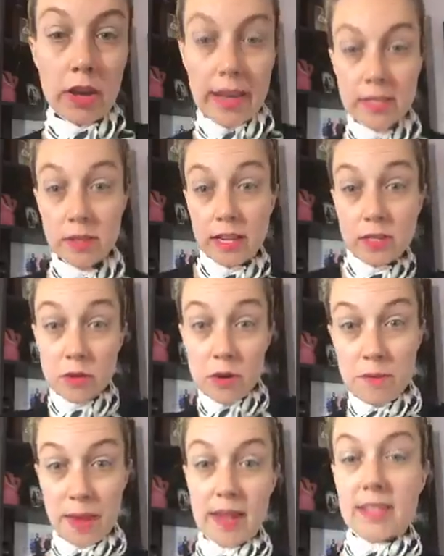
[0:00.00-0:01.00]
Okay, so that's
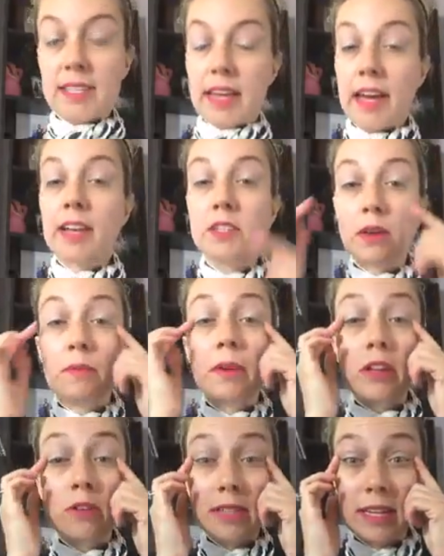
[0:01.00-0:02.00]
romantic. So I'm
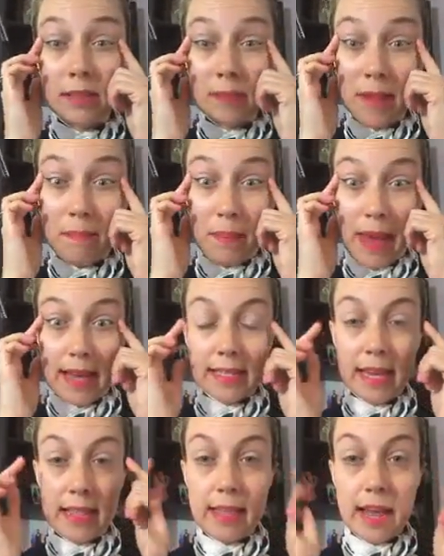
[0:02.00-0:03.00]
going to use that as my
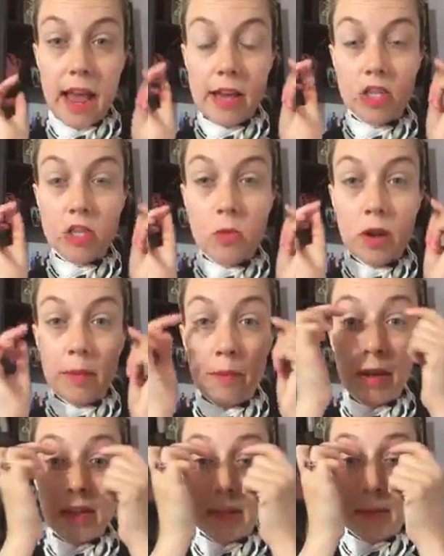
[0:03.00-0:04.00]
base. And then I just want to
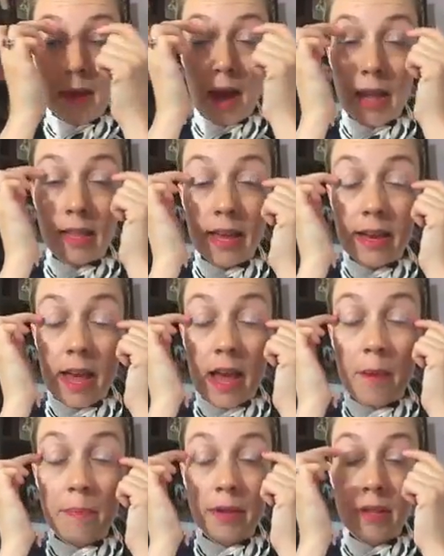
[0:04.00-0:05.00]
put some highlight
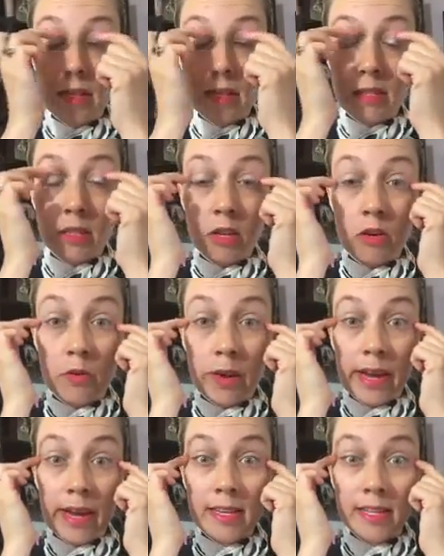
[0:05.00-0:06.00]
up in the
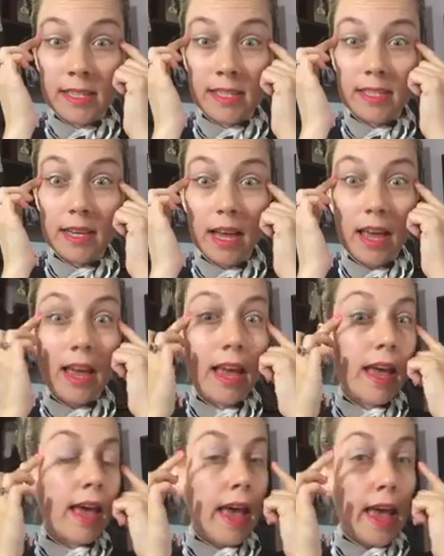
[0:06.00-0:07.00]
crease.
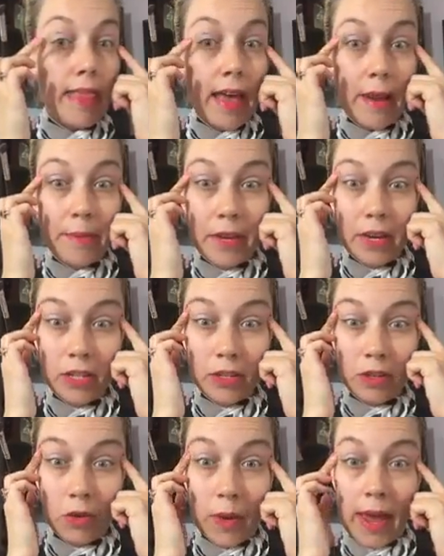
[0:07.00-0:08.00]
And then I'm going to
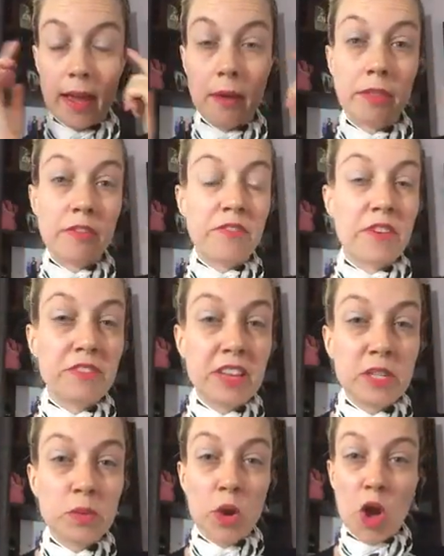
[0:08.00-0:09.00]
do the wing. The
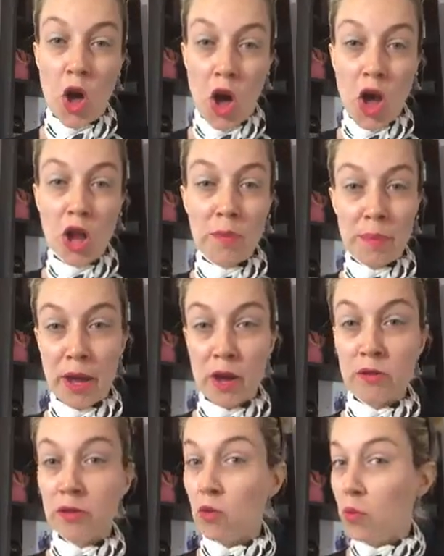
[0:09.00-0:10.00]
50s were all
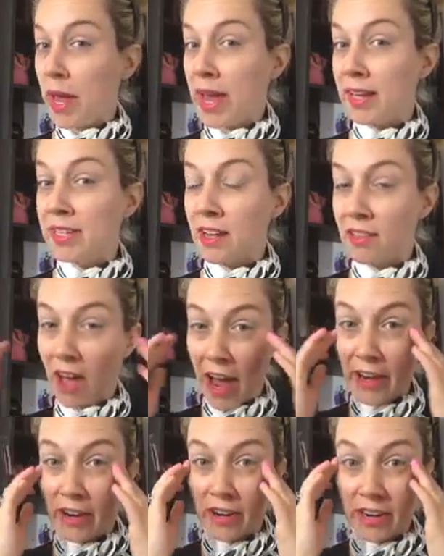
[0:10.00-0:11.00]
about the winged
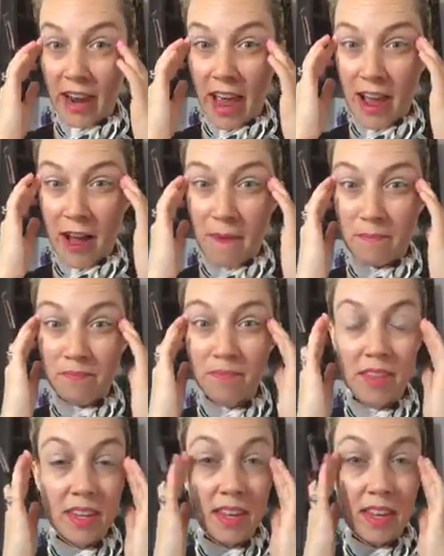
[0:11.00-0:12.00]
liner.
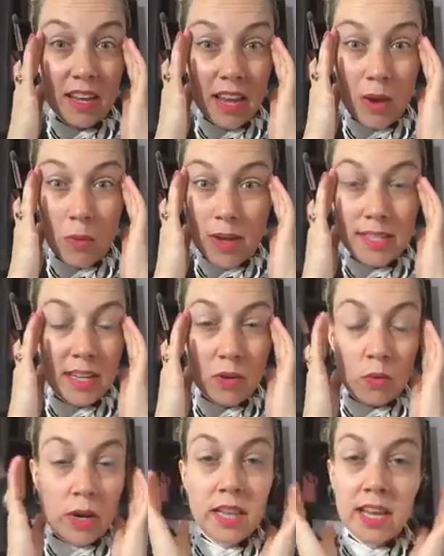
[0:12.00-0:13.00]
It wasn't
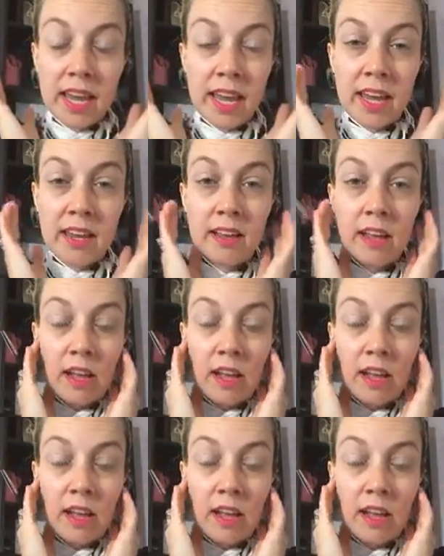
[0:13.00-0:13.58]
really